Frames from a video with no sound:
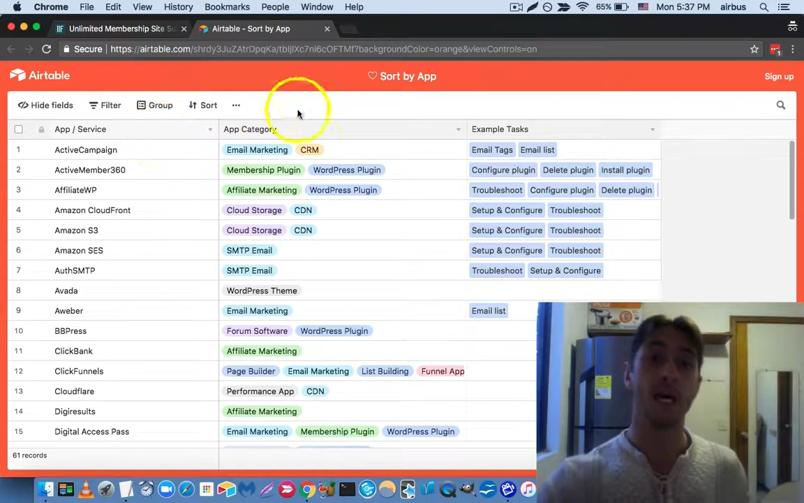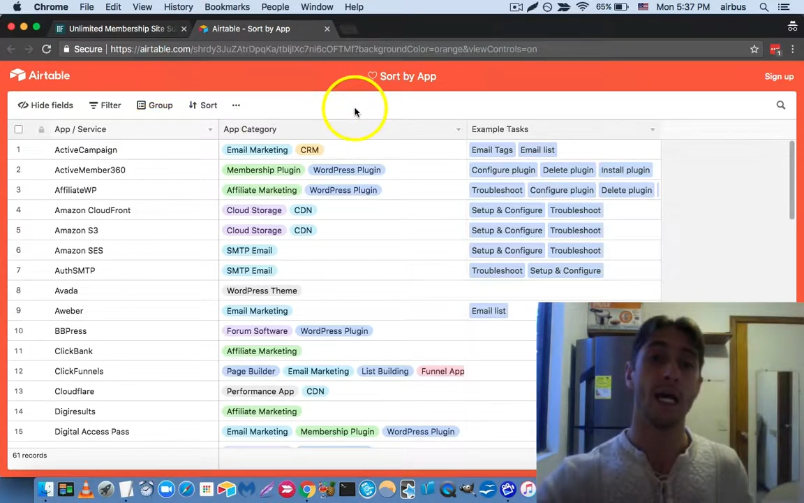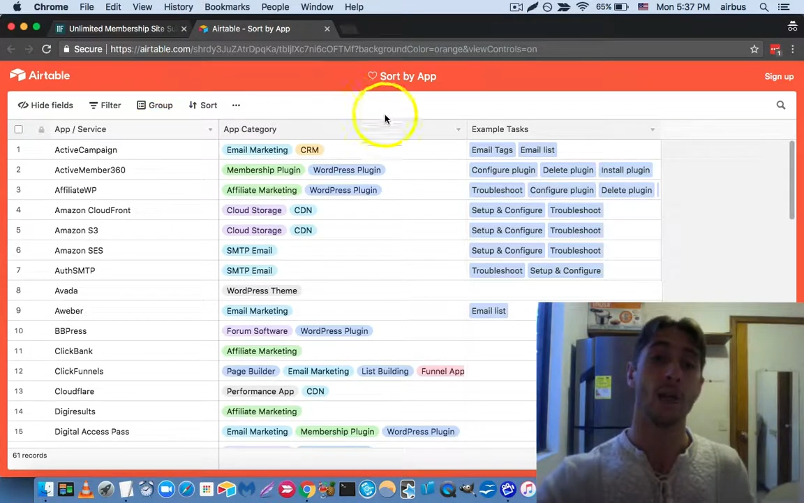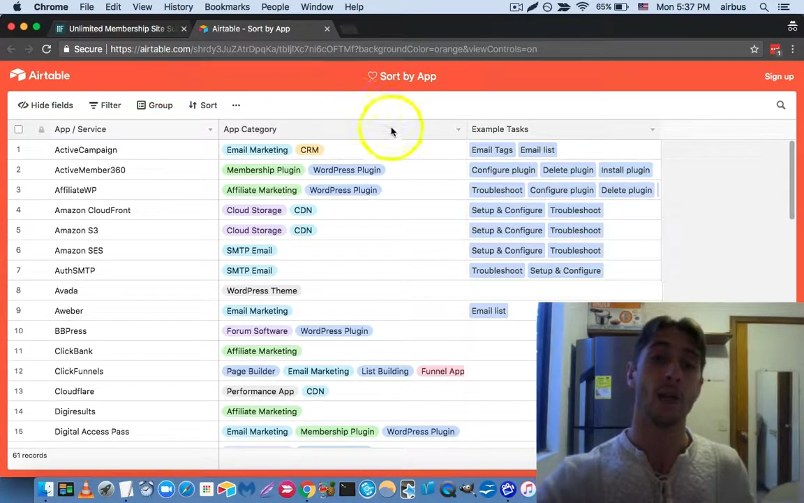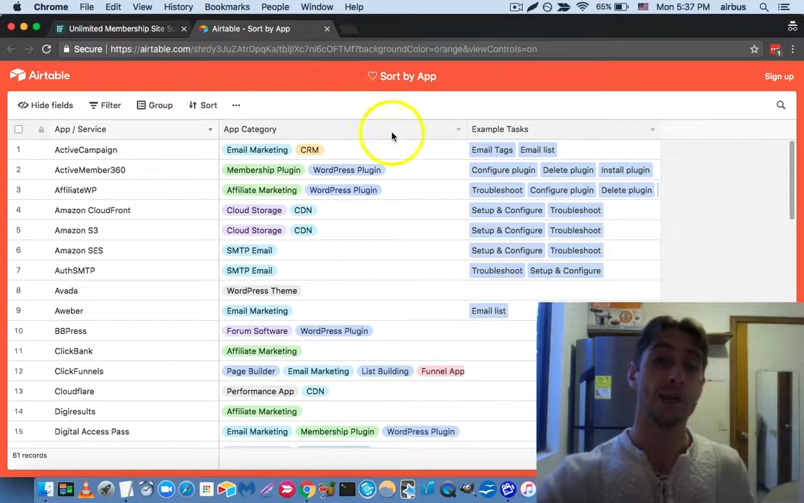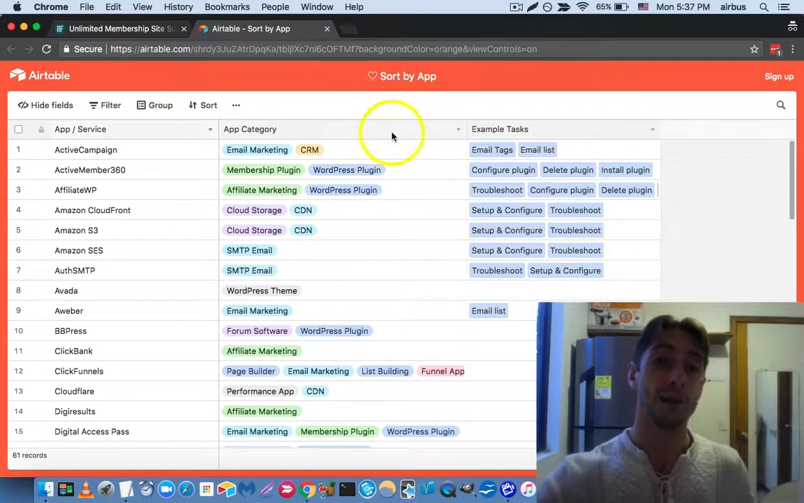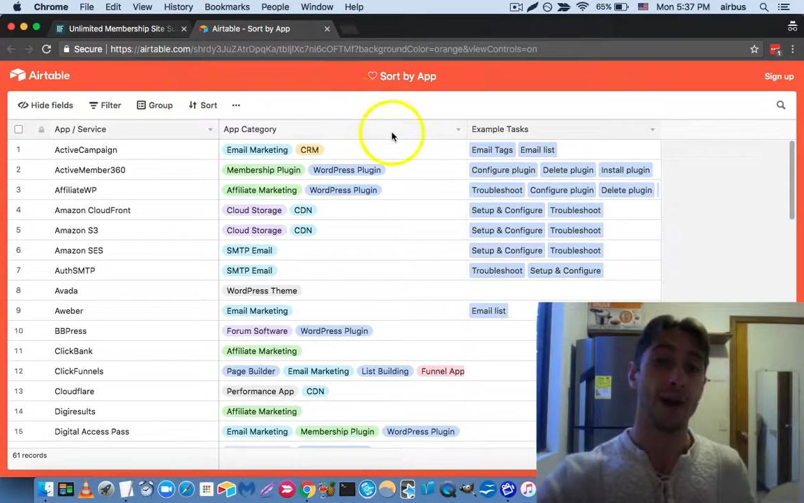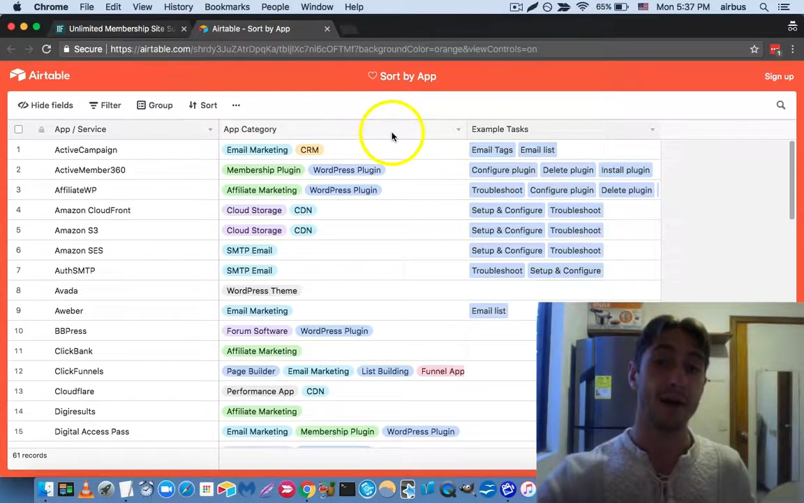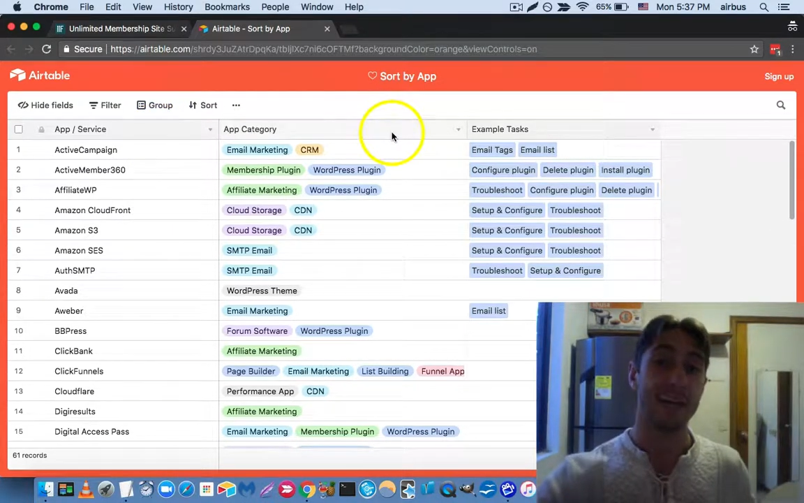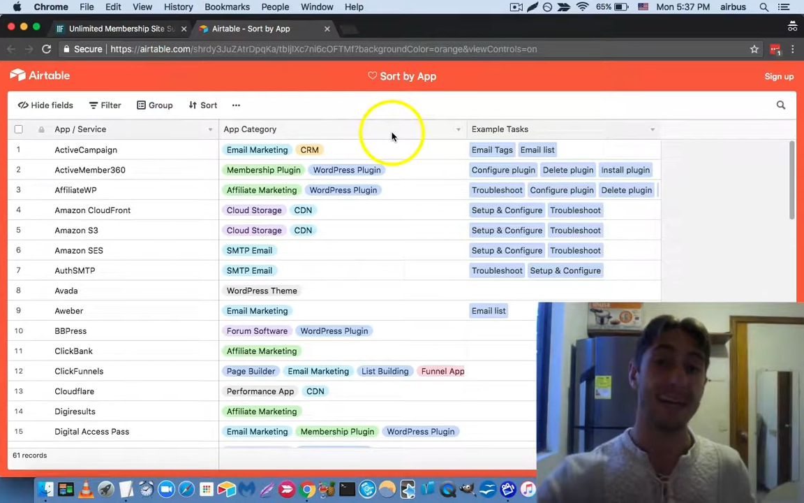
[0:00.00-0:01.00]
We've
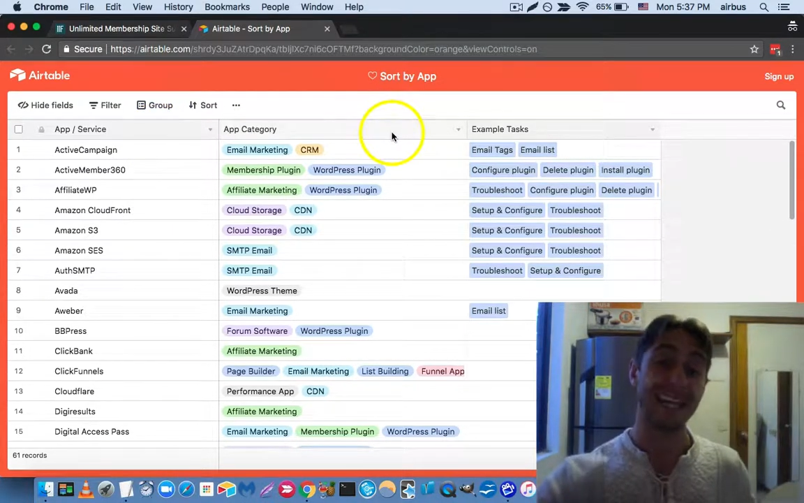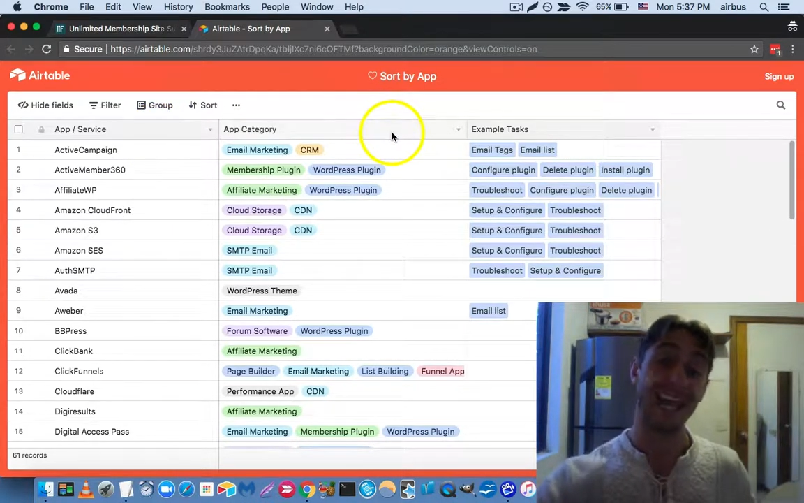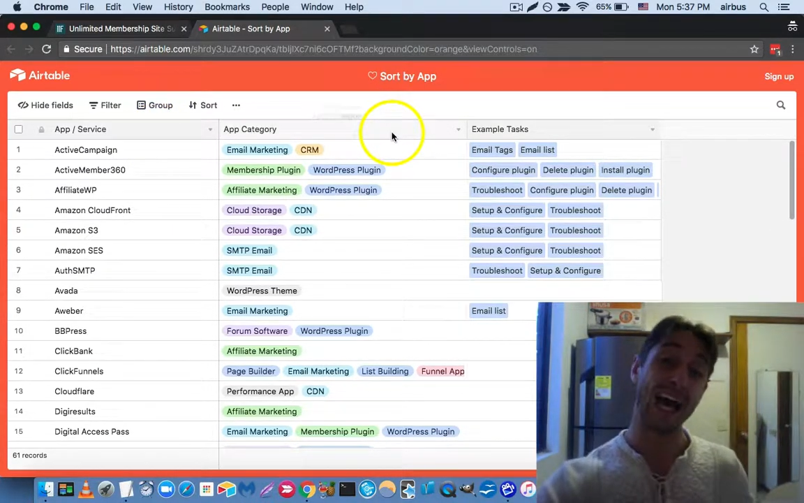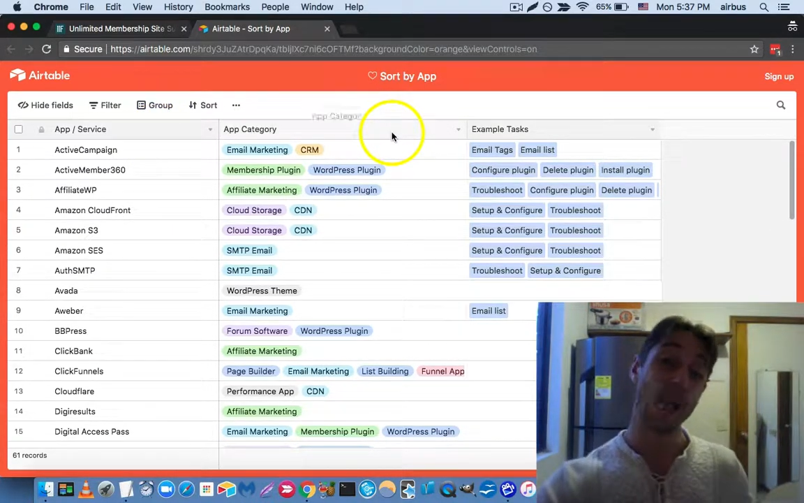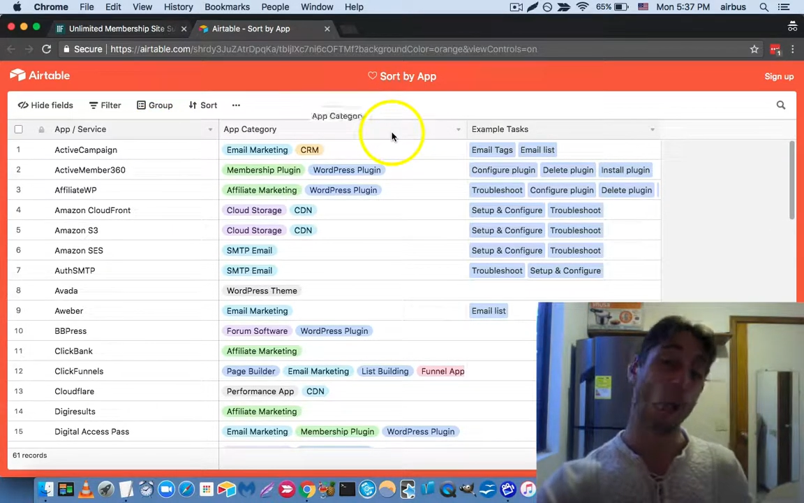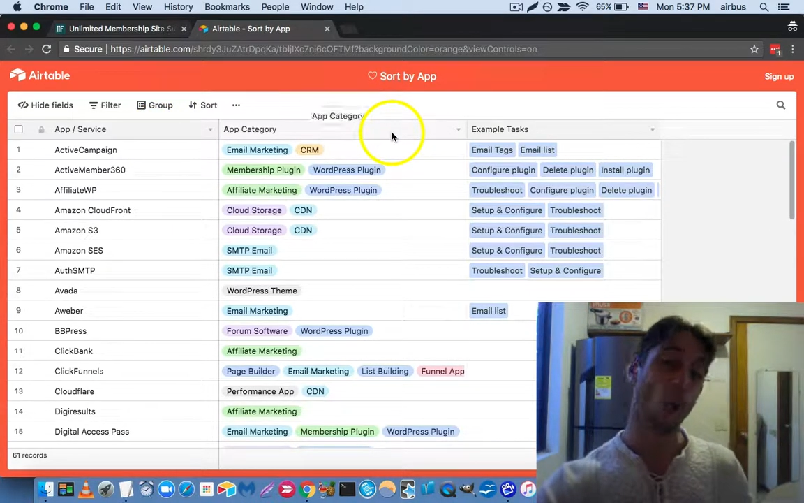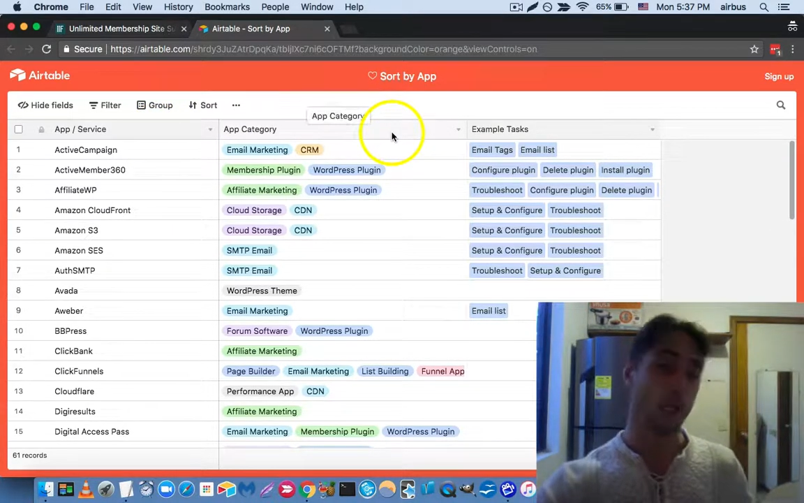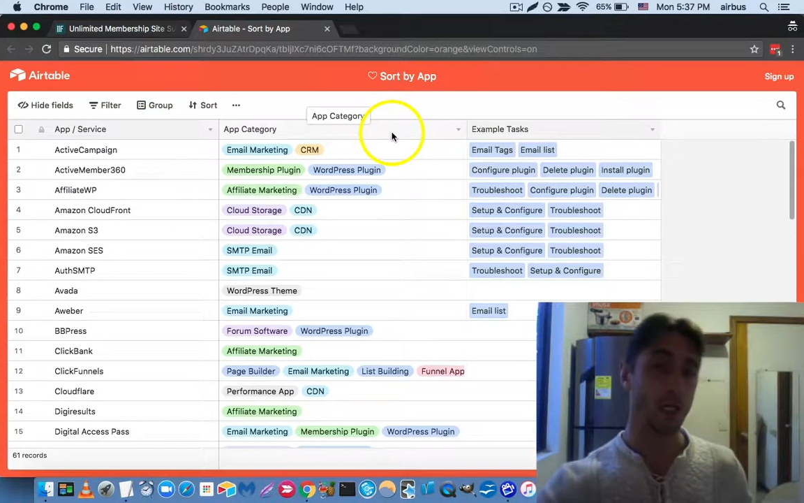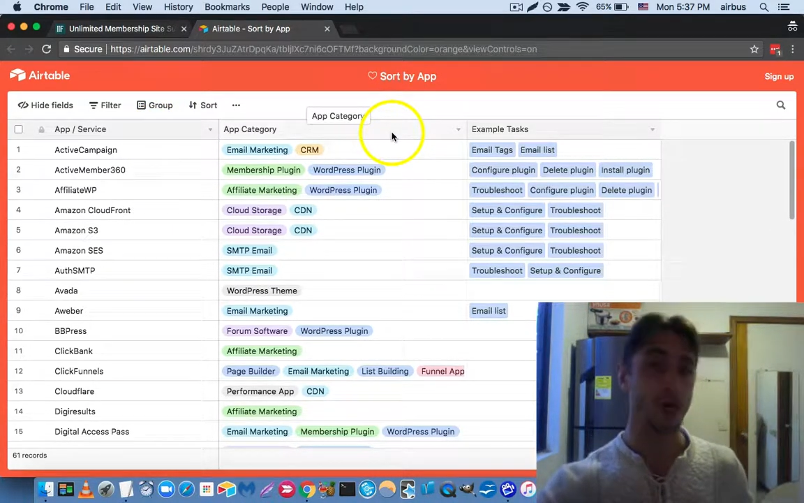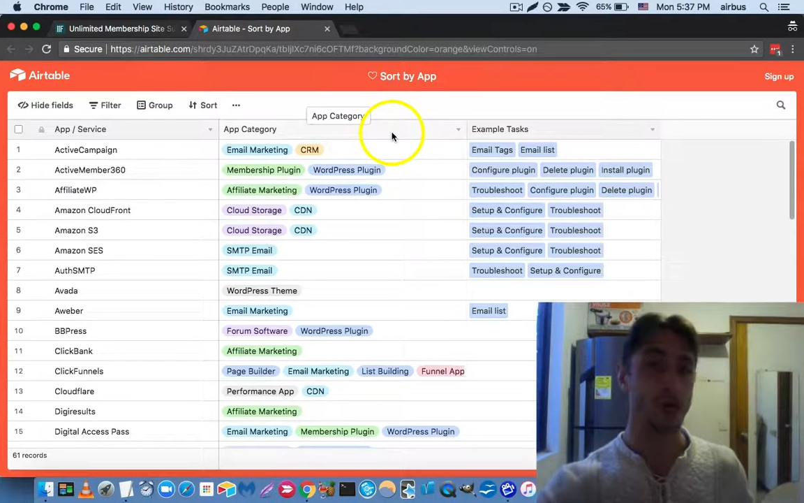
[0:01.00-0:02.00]
got a category
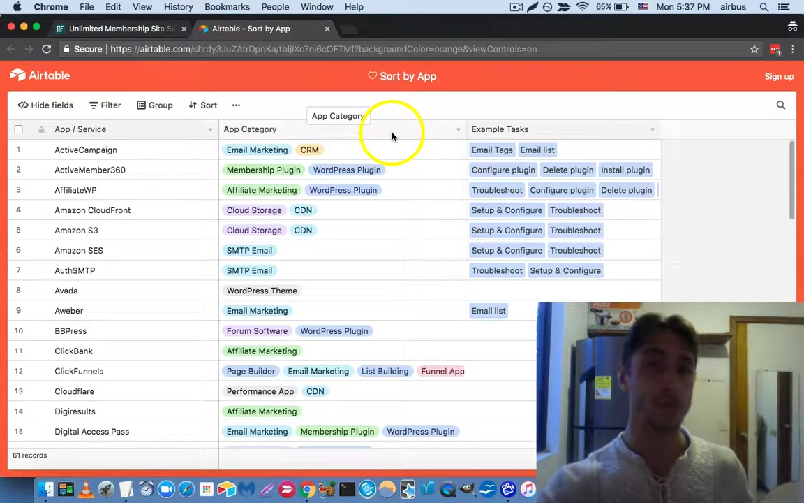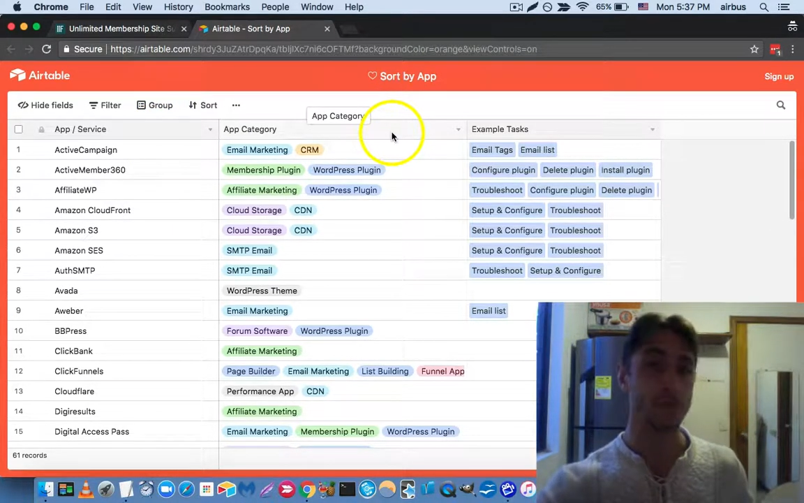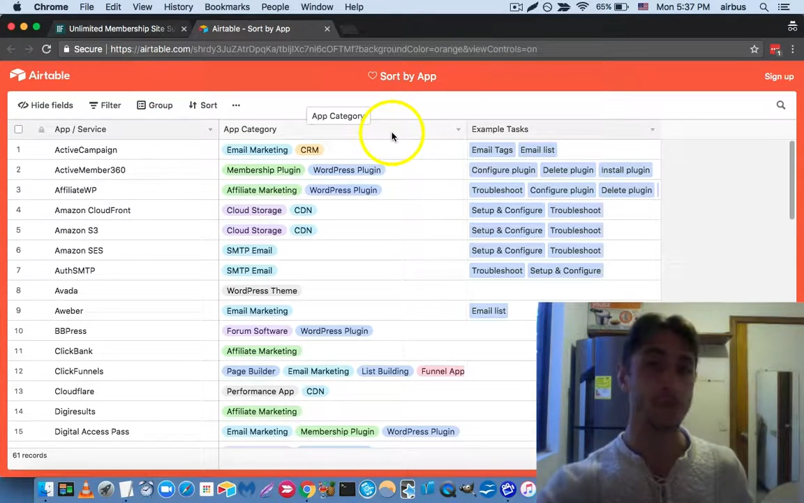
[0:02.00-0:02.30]
column.